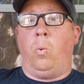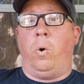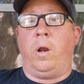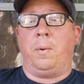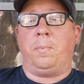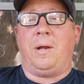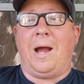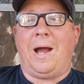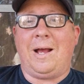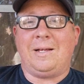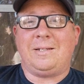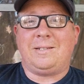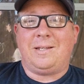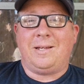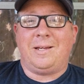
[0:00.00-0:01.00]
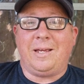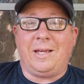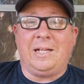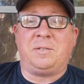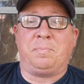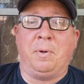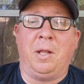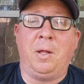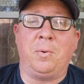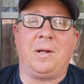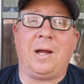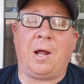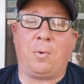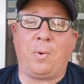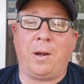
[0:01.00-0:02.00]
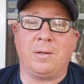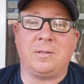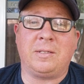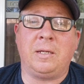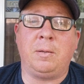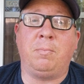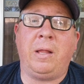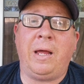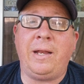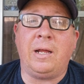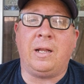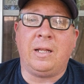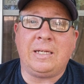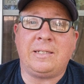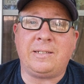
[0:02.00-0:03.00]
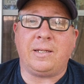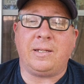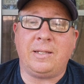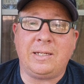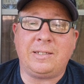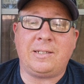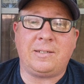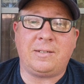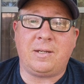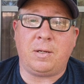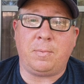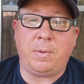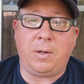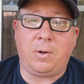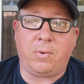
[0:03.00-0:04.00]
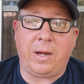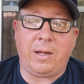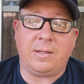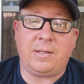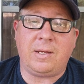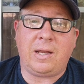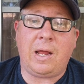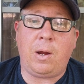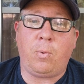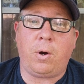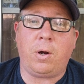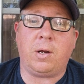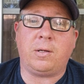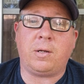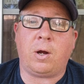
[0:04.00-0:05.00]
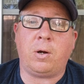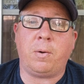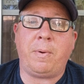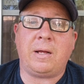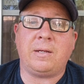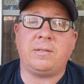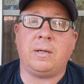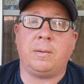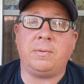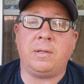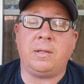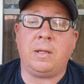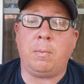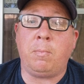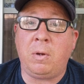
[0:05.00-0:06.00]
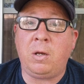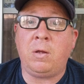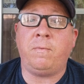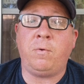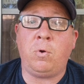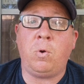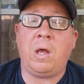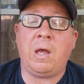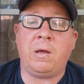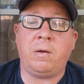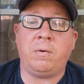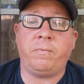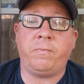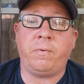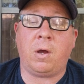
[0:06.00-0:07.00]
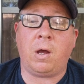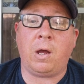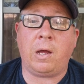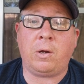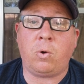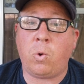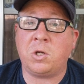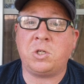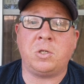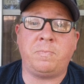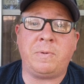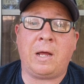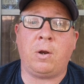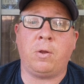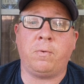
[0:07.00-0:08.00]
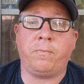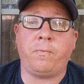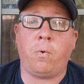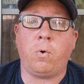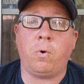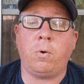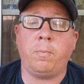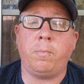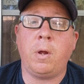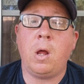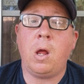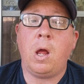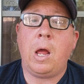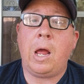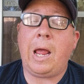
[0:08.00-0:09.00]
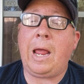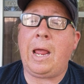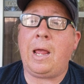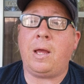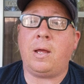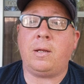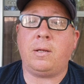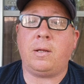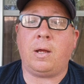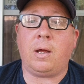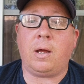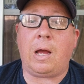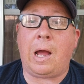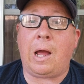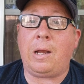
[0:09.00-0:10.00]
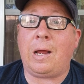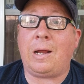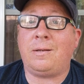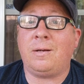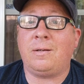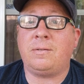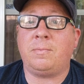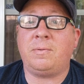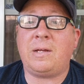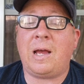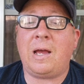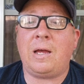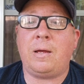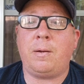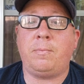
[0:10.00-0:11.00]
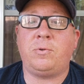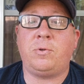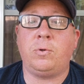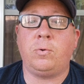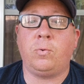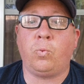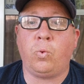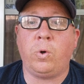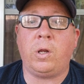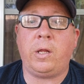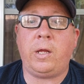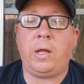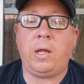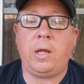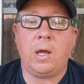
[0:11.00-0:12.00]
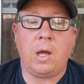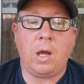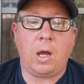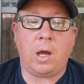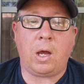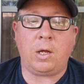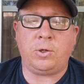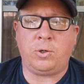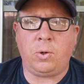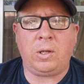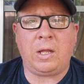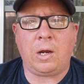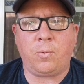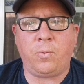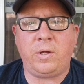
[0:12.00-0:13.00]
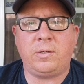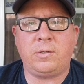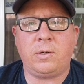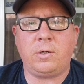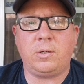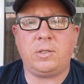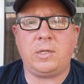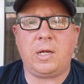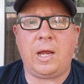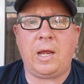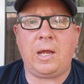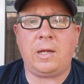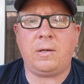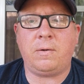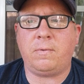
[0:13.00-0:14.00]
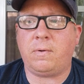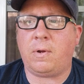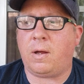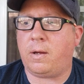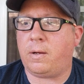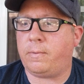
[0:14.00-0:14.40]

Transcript: What up, guys? It's Billy with Colorado Sling Blade. Now, listen, this is going to be great. Today, we're going to talk about something that many of you have questions about on the forum, and I took some time to really do a lot of research, and